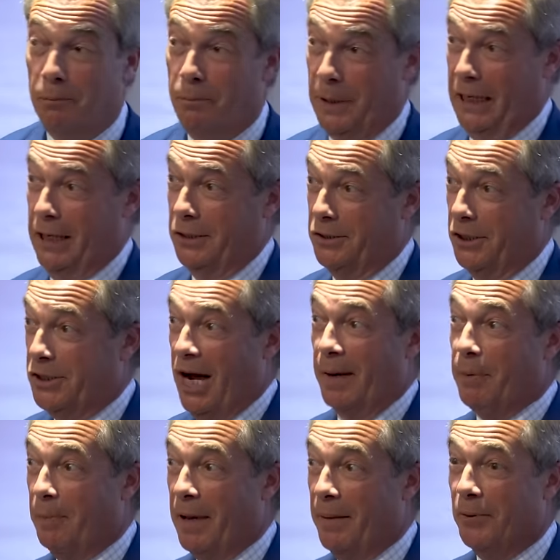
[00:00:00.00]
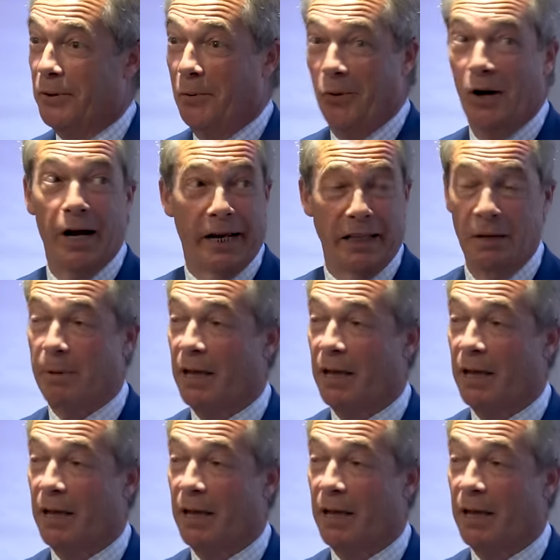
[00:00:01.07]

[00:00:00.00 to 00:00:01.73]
because the type of people that work in the